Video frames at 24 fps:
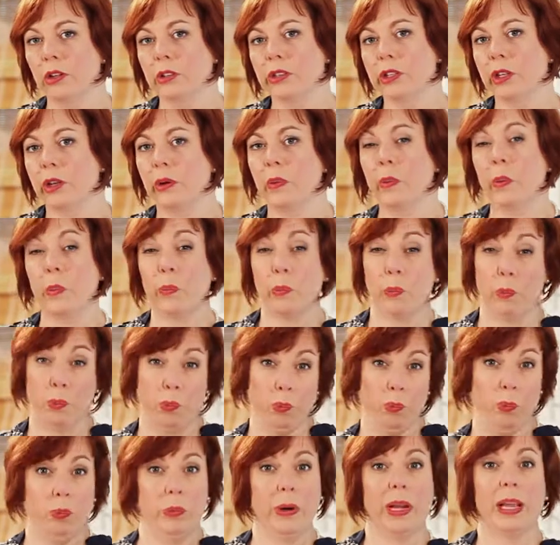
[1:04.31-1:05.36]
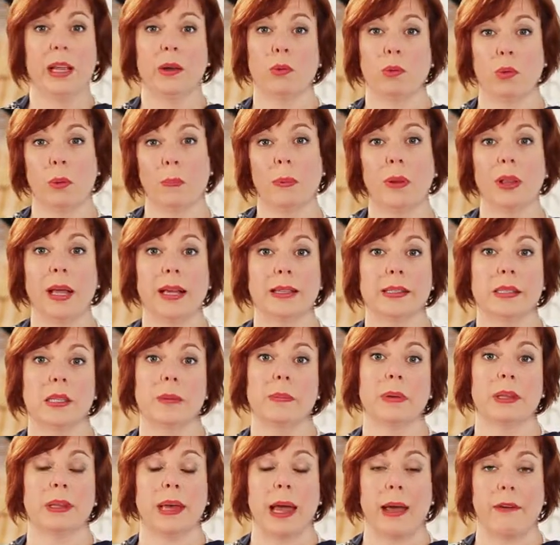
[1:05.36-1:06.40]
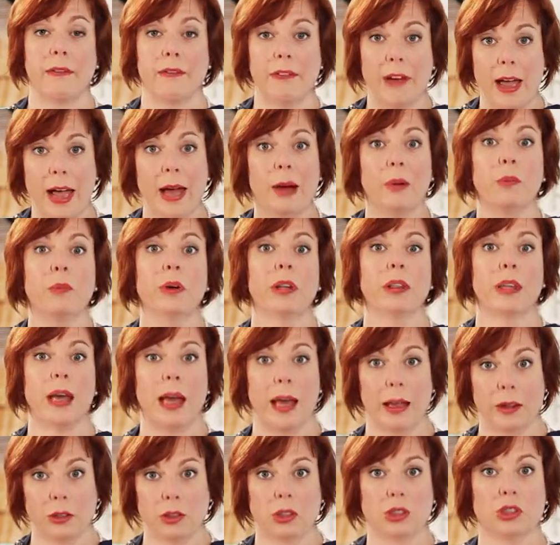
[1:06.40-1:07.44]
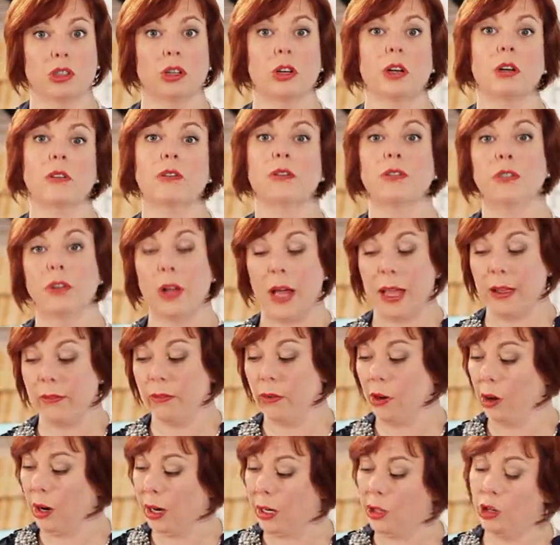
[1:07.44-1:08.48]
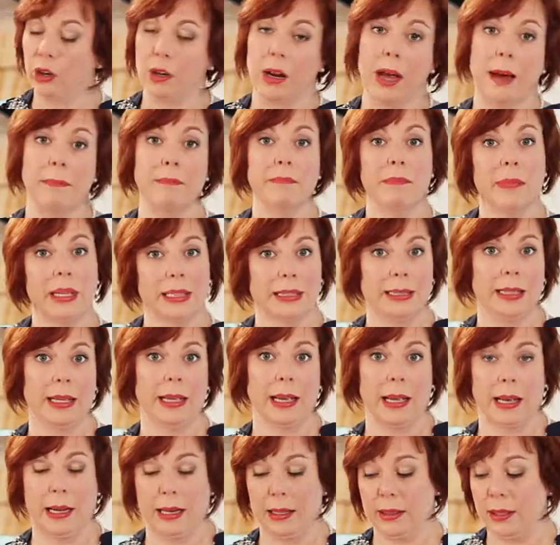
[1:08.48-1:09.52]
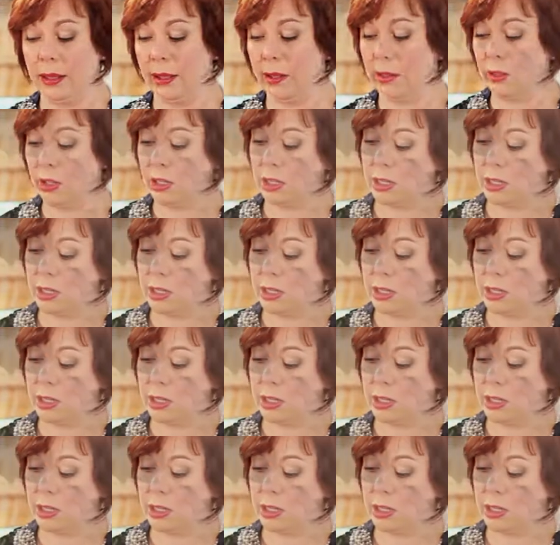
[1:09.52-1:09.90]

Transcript: so that we can replace some of that fat with extra flavor and you're not missing anything in the